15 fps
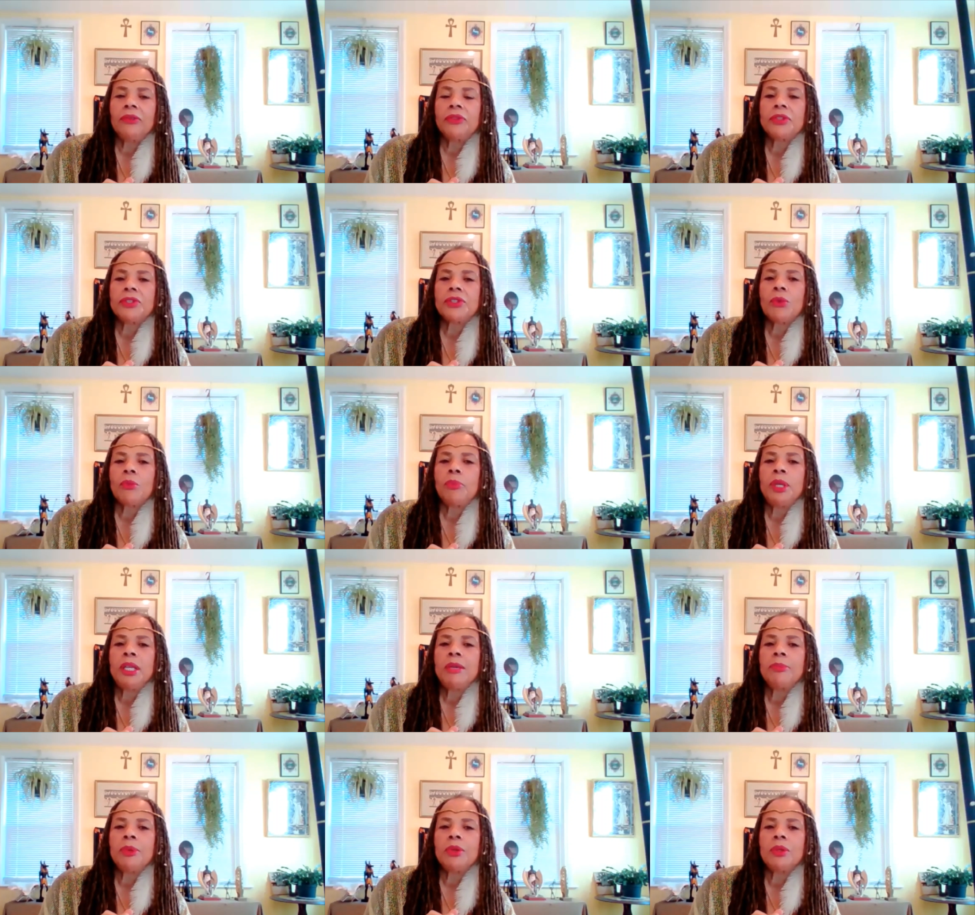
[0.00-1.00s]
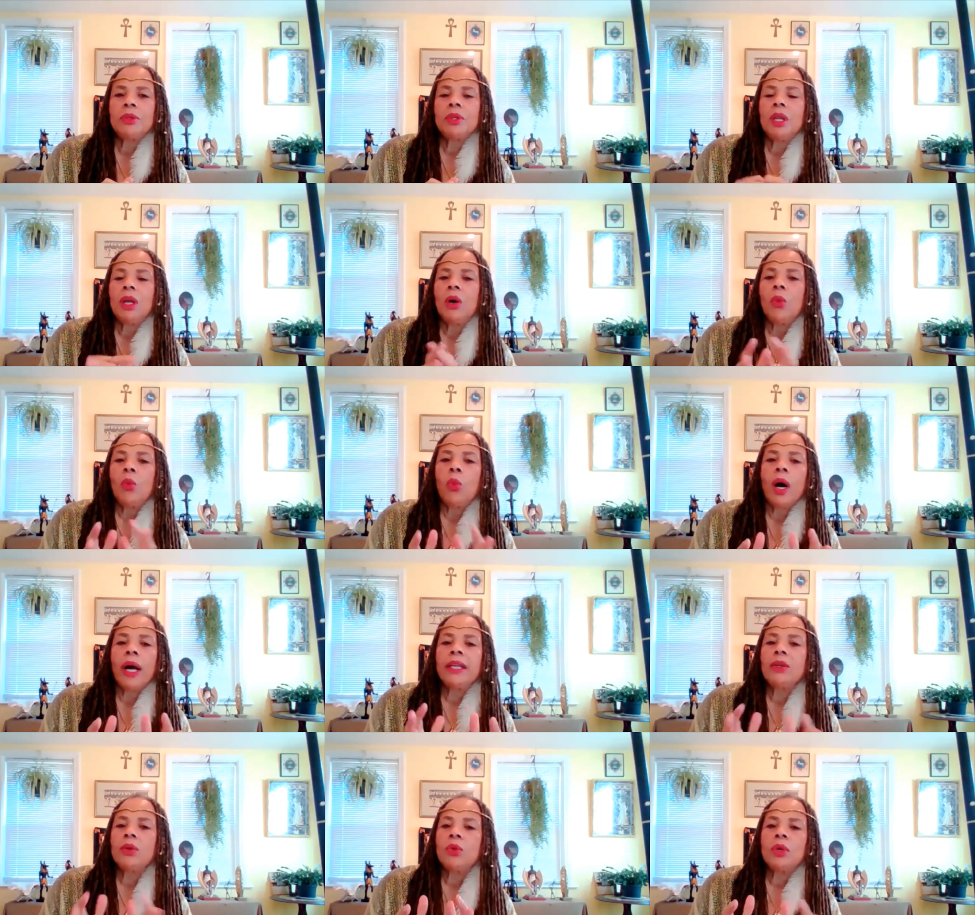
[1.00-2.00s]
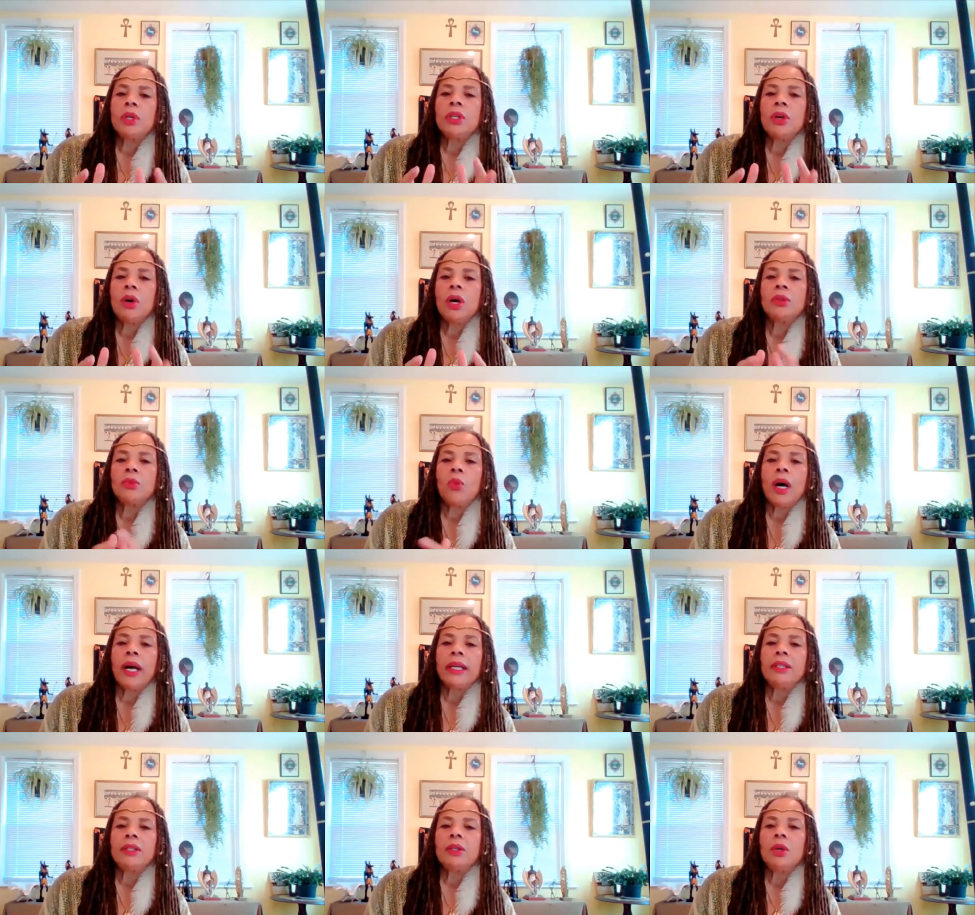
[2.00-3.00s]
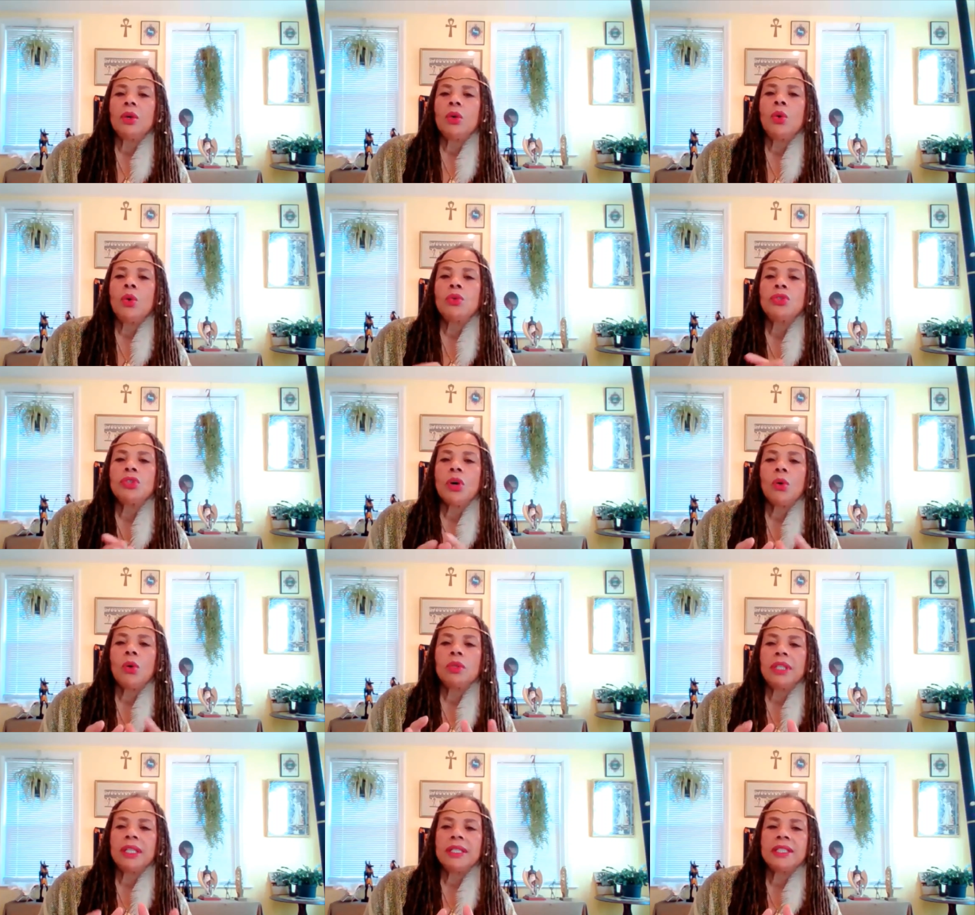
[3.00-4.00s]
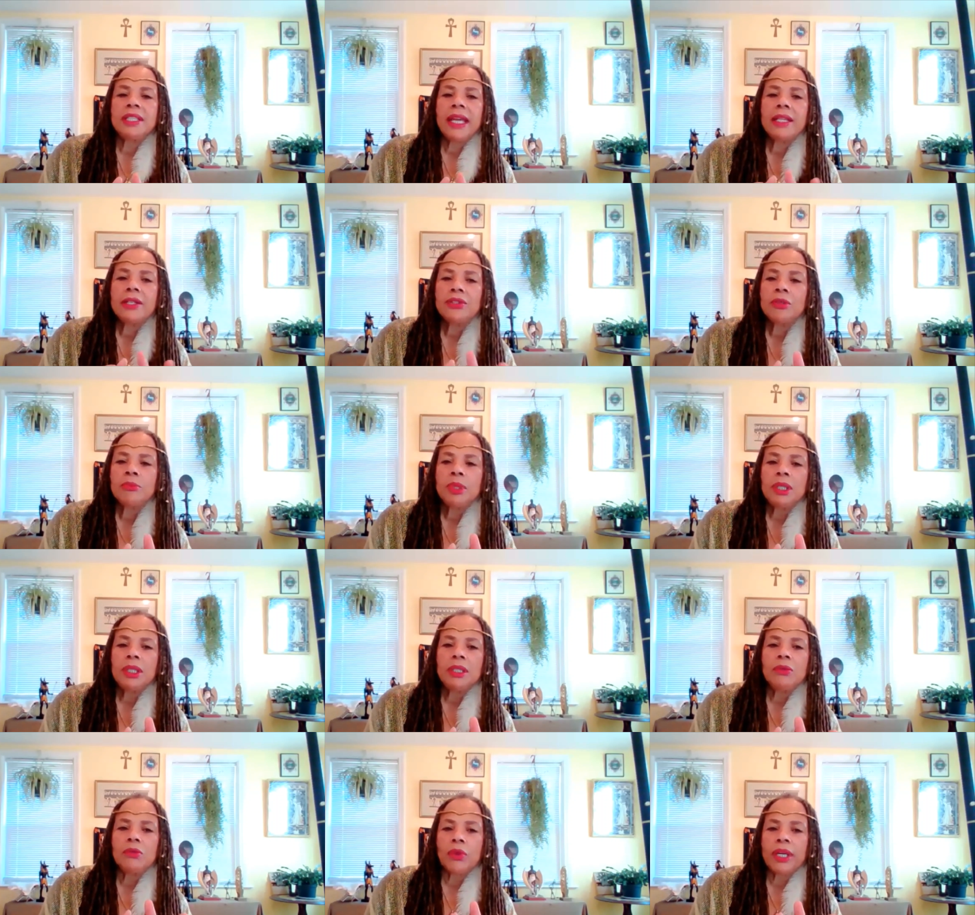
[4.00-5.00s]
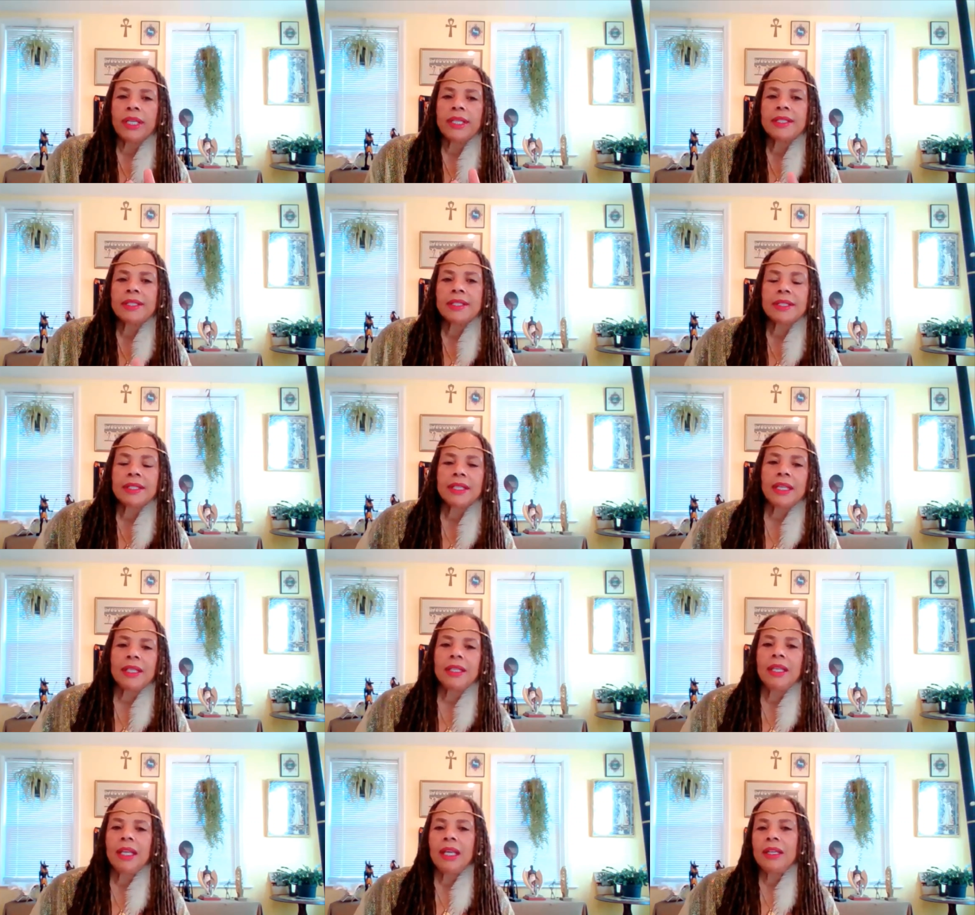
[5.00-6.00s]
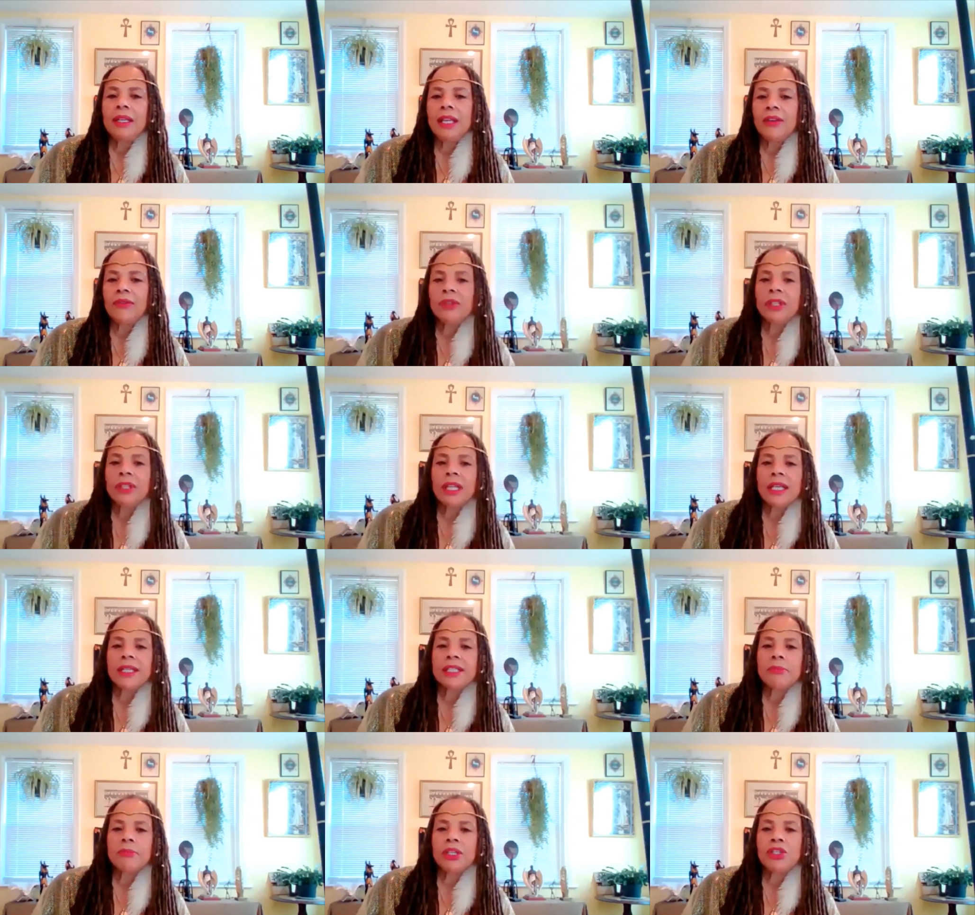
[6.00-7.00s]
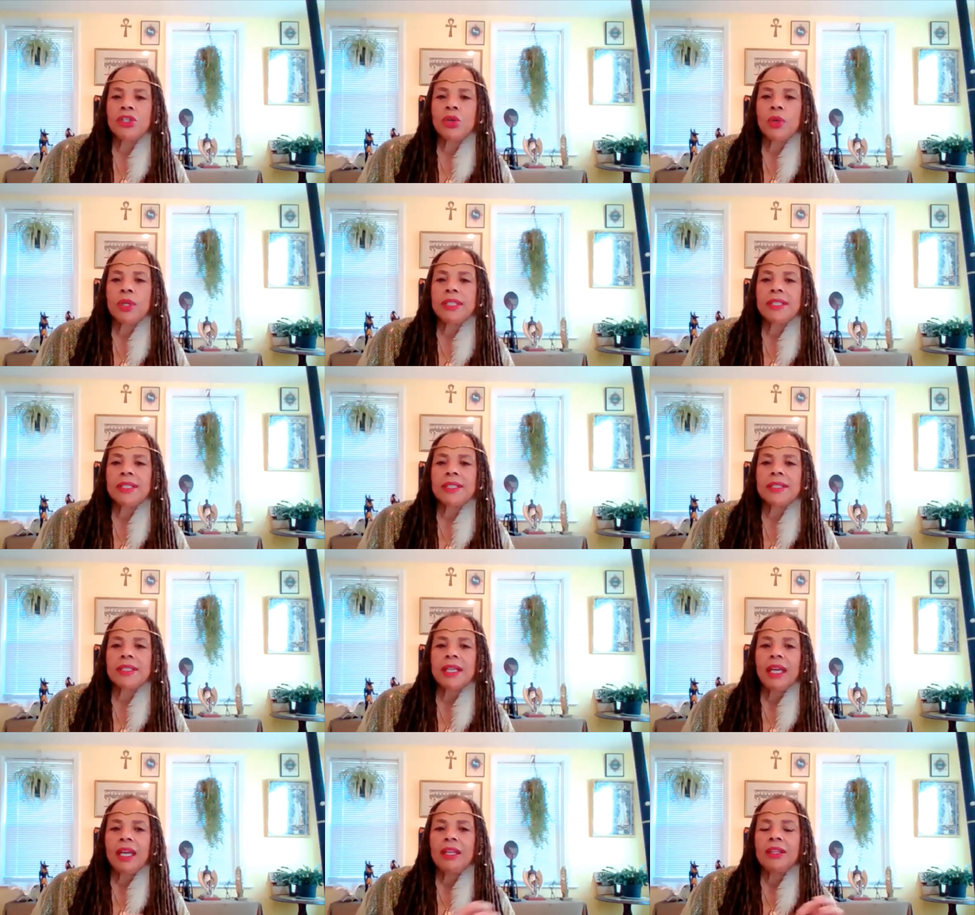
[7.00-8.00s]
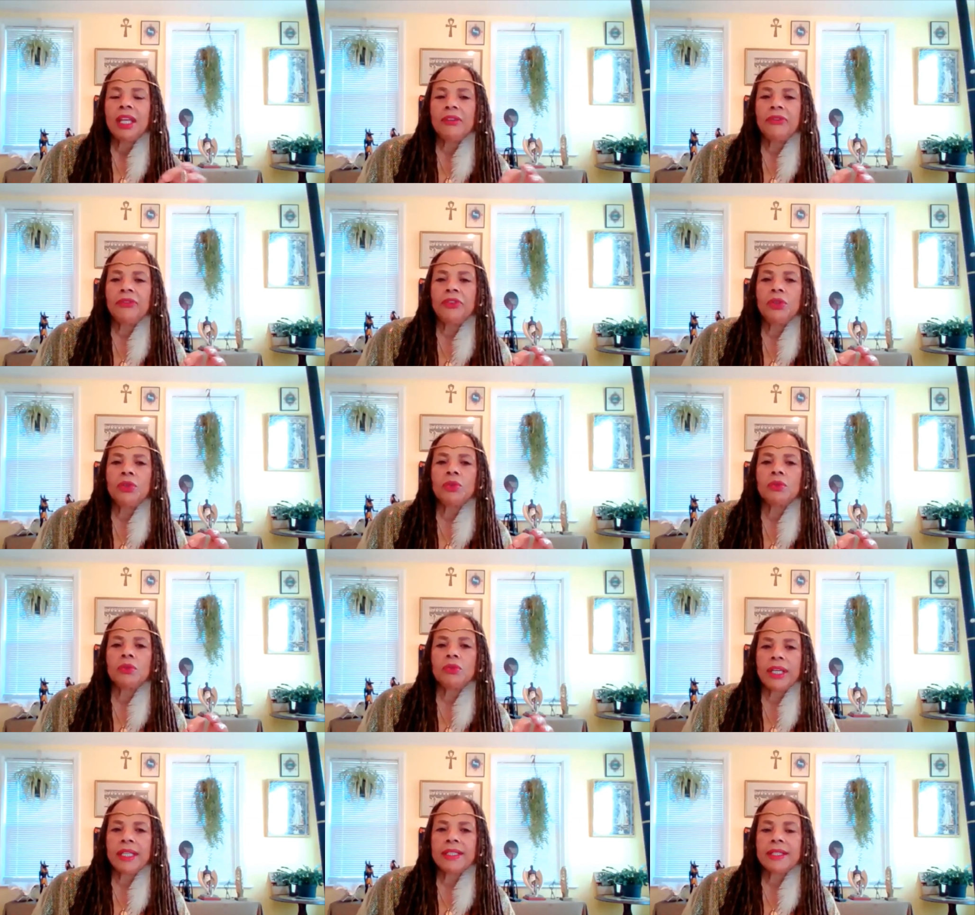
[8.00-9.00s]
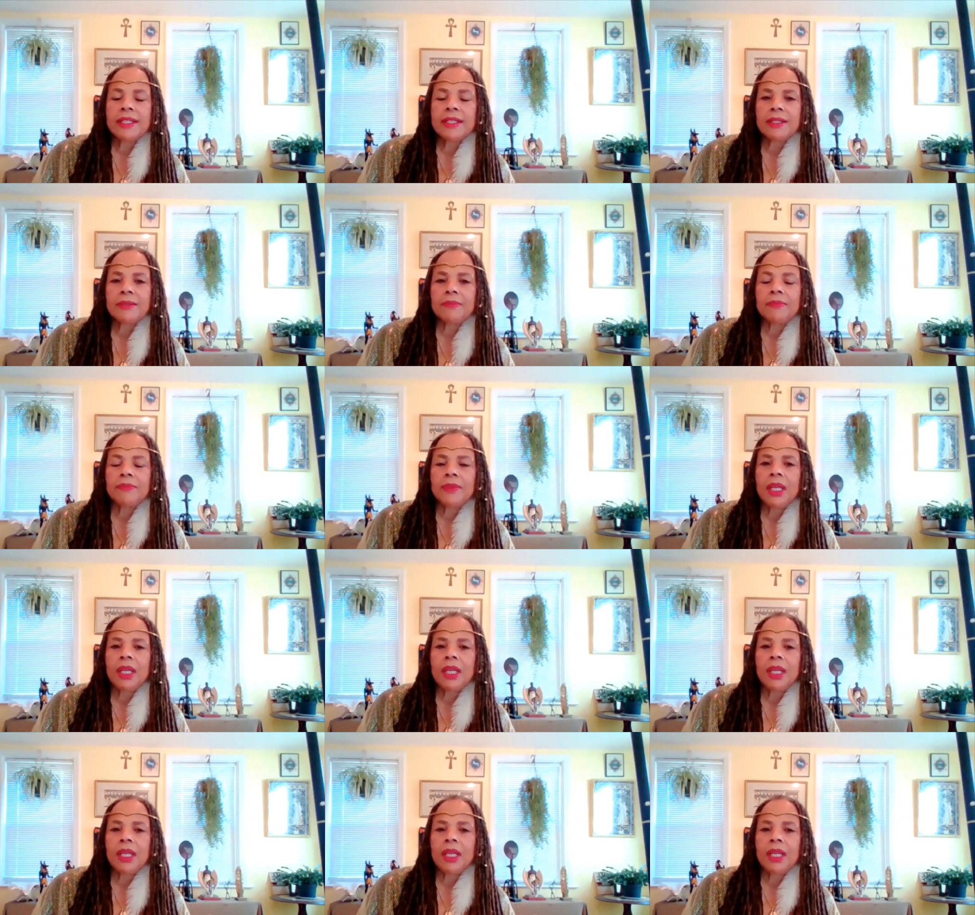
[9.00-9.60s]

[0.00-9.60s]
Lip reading: So people, white or non-white, who don't intend to be racist can nevertheless make choices that fuel racism.